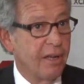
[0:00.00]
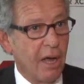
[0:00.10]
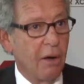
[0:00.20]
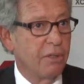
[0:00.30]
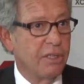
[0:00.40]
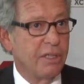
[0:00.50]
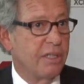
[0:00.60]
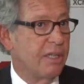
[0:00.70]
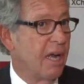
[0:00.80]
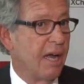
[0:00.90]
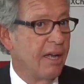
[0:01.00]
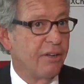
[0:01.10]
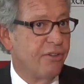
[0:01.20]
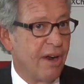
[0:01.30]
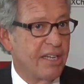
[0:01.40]
Coats,
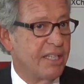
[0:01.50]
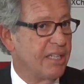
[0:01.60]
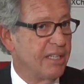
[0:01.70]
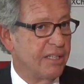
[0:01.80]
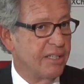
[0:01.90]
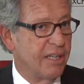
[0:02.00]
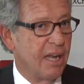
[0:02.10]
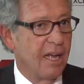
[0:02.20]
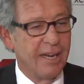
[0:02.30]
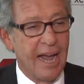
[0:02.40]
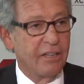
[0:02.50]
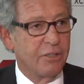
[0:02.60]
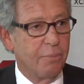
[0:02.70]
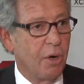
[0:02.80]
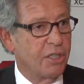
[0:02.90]
dresses, now
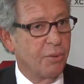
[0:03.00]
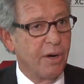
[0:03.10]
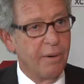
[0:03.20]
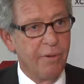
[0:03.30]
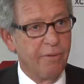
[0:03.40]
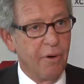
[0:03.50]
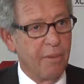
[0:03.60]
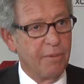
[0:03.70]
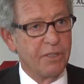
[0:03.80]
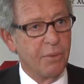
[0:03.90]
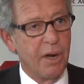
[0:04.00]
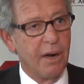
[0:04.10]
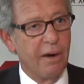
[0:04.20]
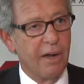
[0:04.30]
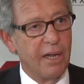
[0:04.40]
sportswear and performance
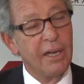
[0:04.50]
wear,